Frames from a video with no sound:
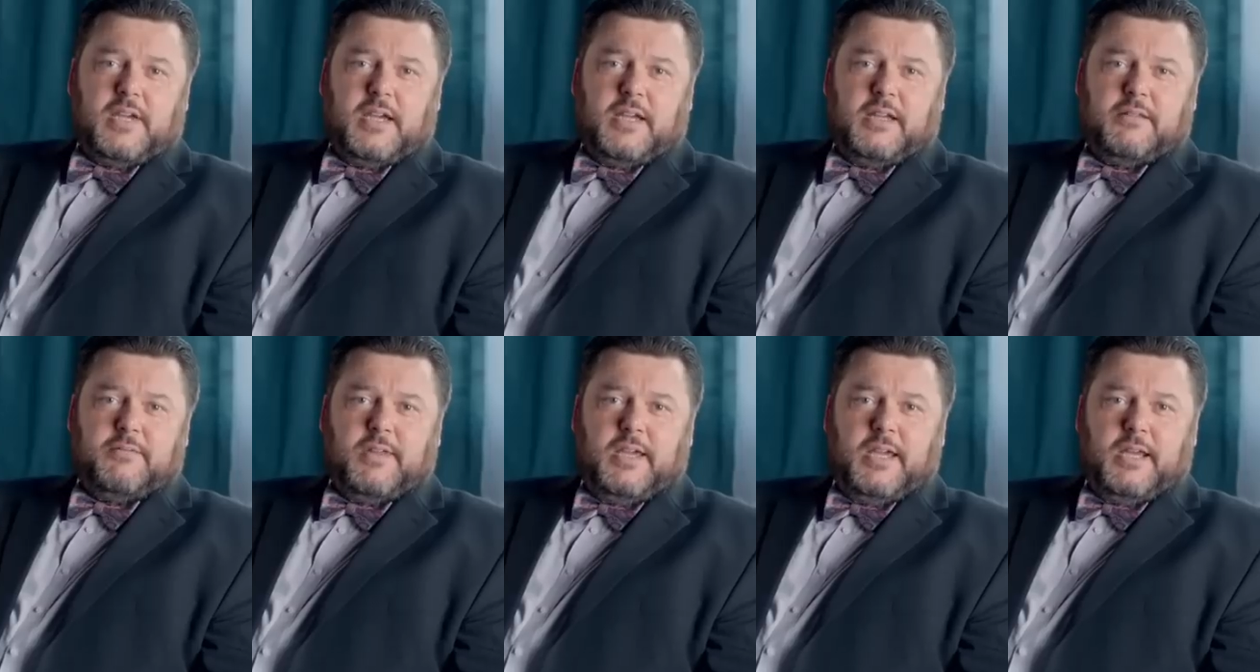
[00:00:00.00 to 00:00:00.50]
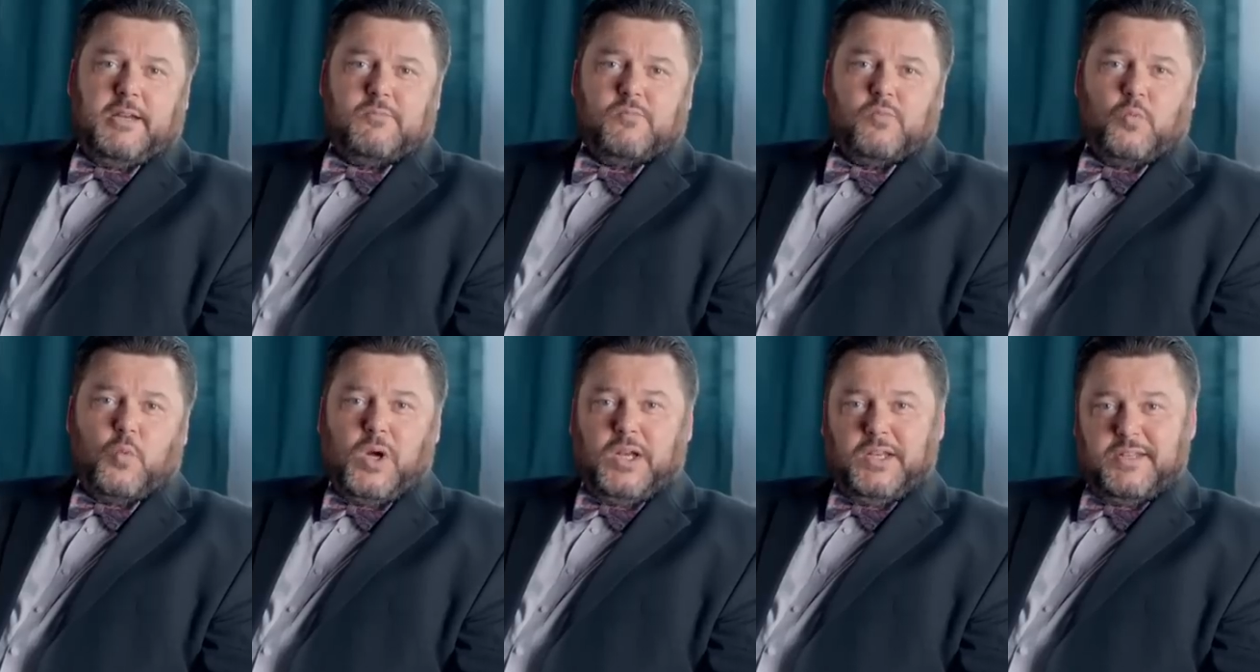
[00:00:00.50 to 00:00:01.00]
And
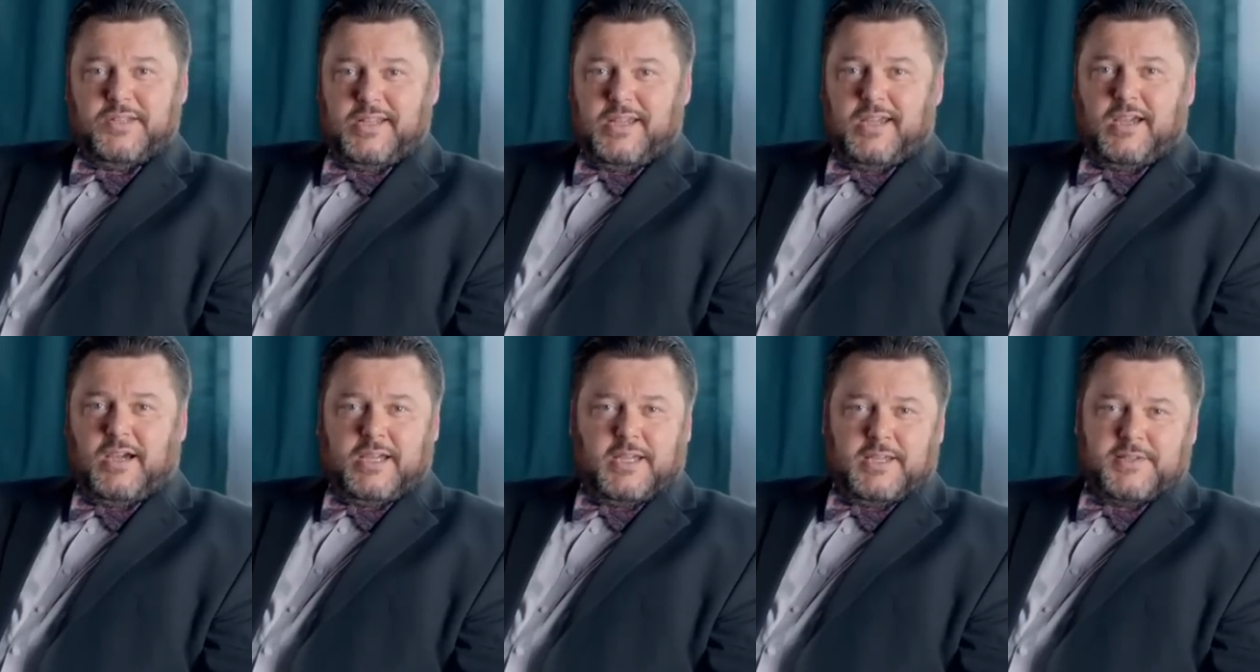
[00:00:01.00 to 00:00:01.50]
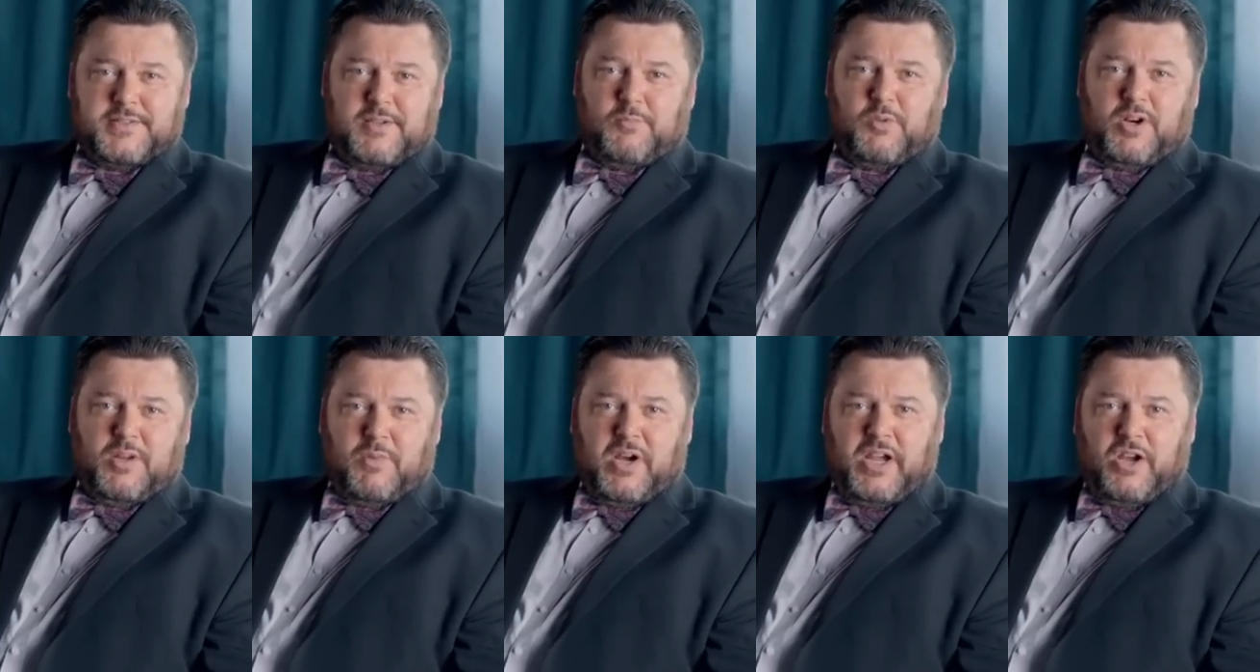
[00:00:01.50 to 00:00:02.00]
then one day I hear
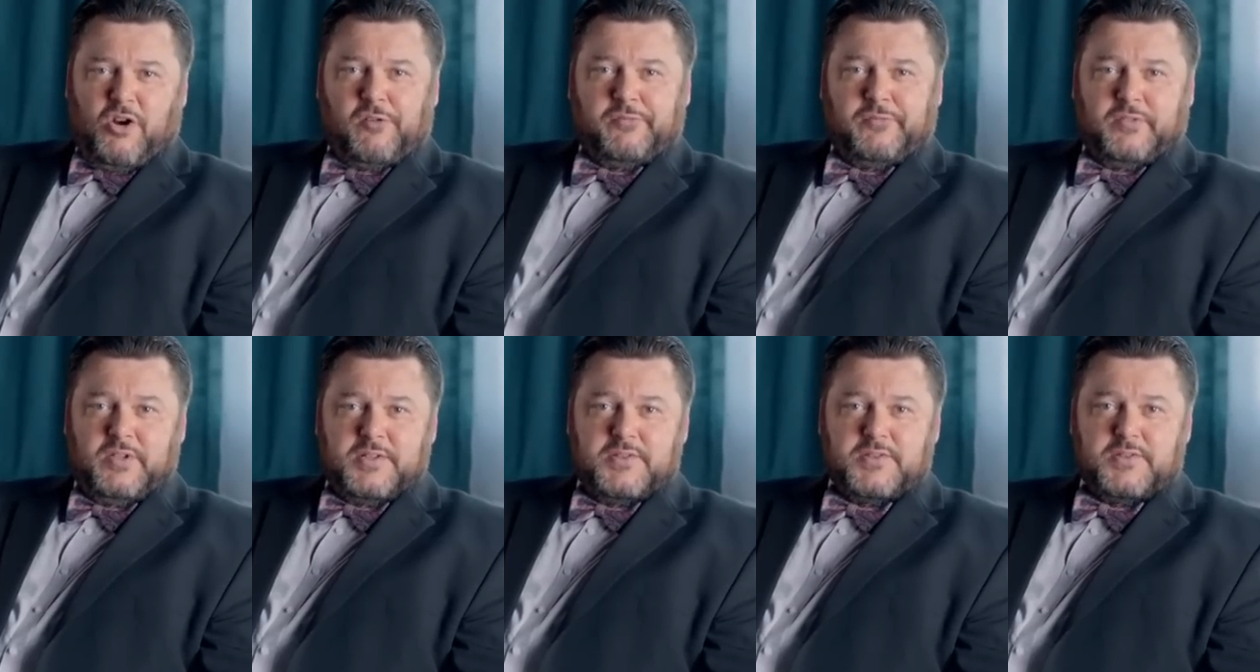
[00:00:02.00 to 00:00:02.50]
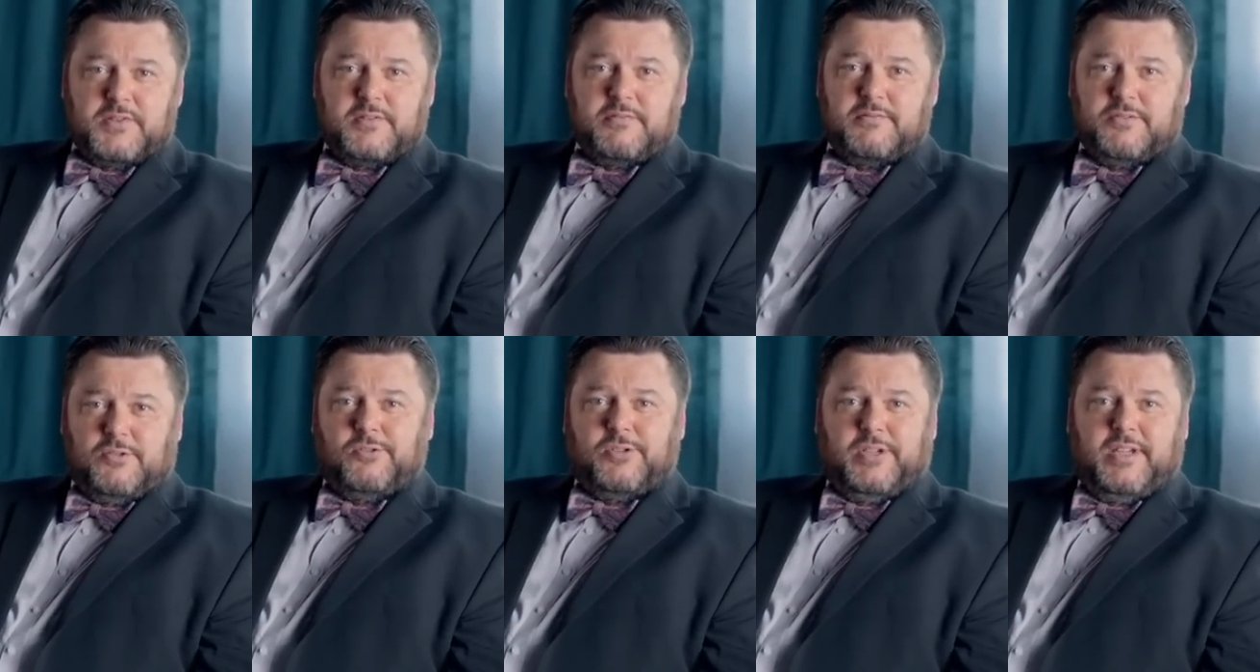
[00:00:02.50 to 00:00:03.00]
someone in my office
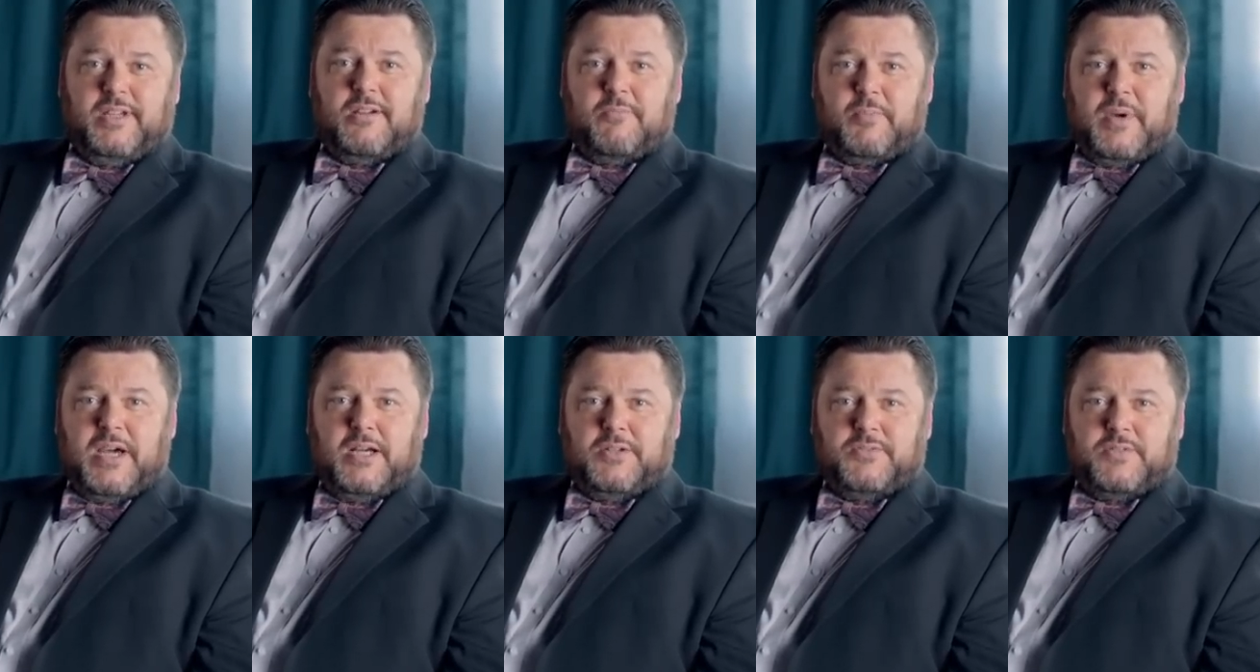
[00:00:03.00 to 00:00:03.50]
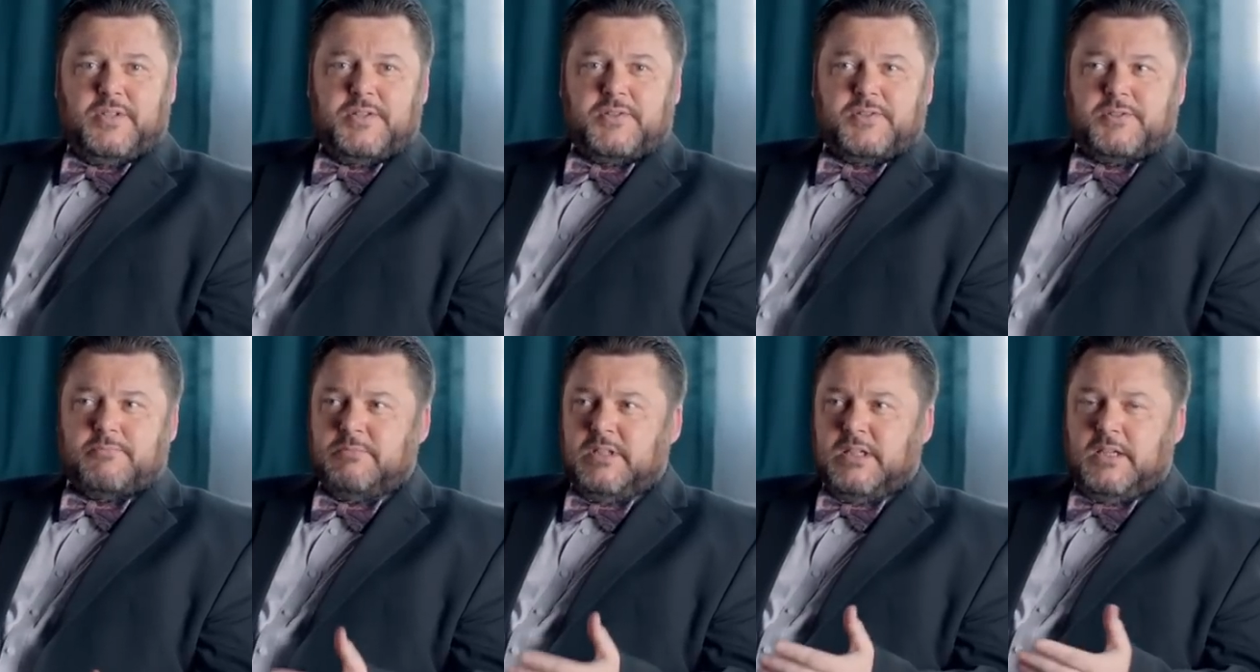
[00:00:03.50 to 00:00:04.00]
talking about
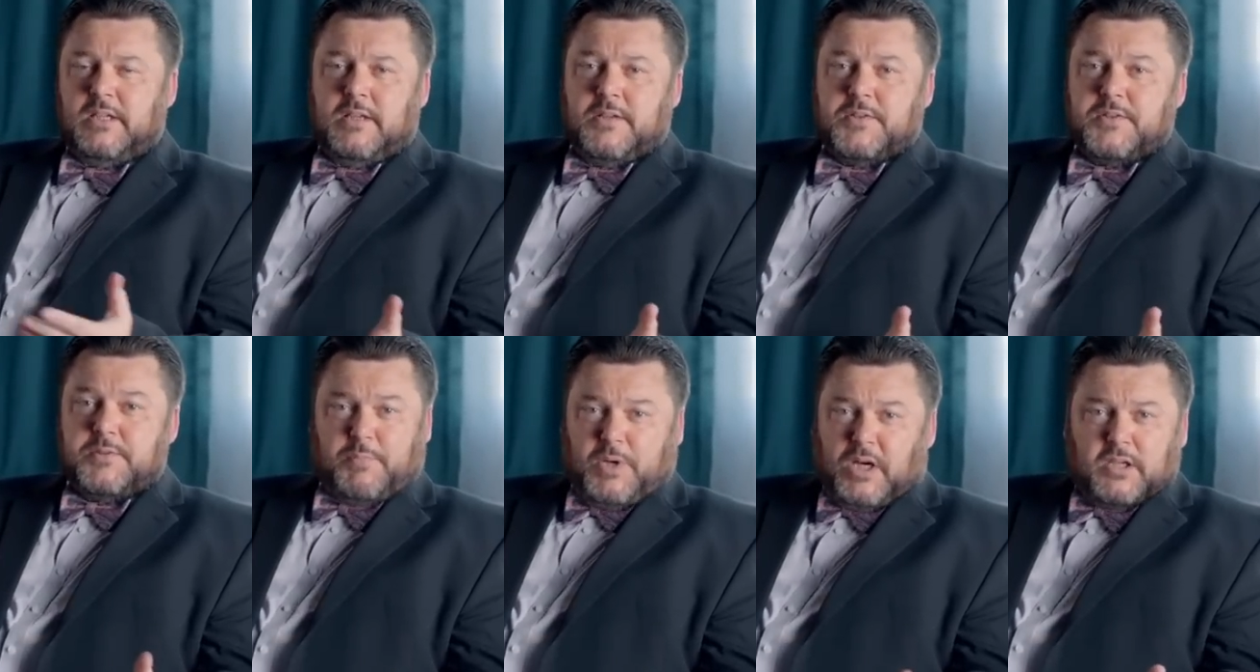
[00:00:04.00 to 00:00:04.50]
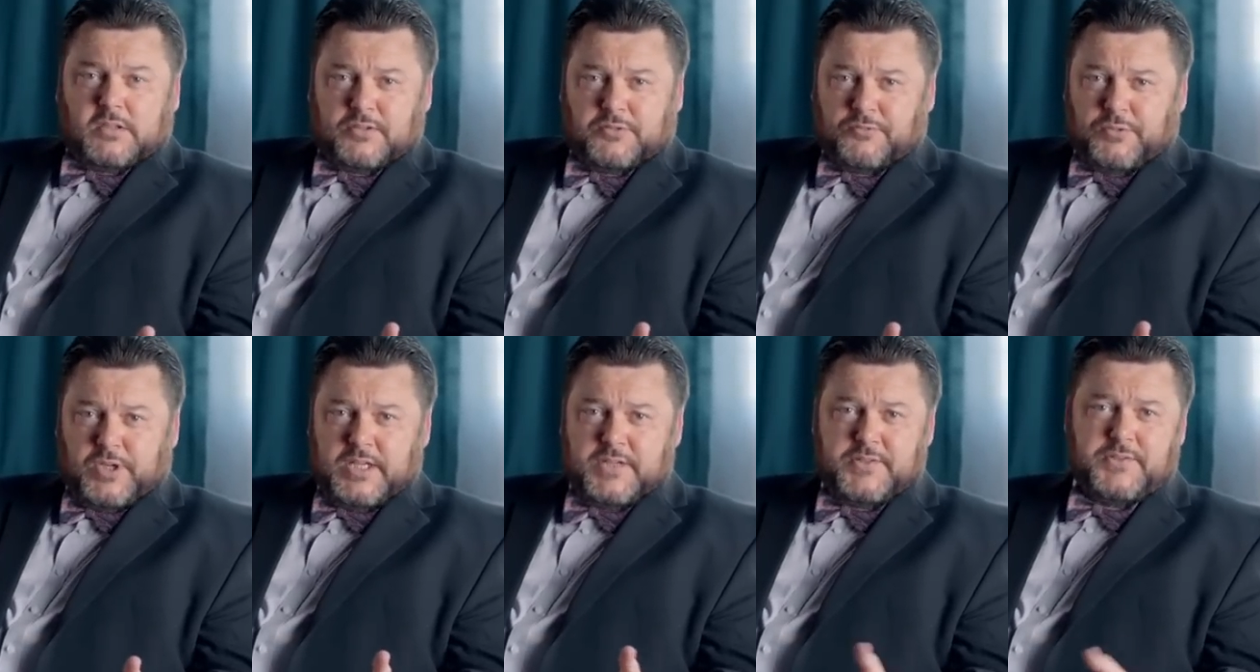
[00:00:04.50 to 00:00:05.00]
this
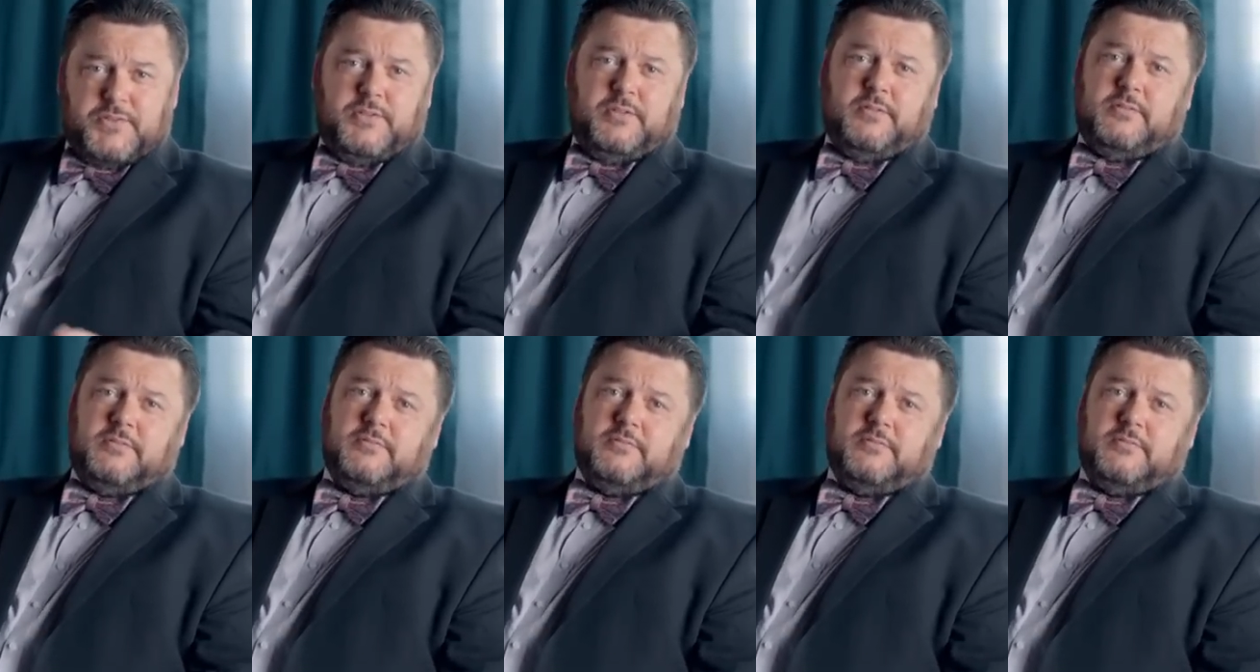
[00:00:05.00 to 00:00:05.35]
Spartan race.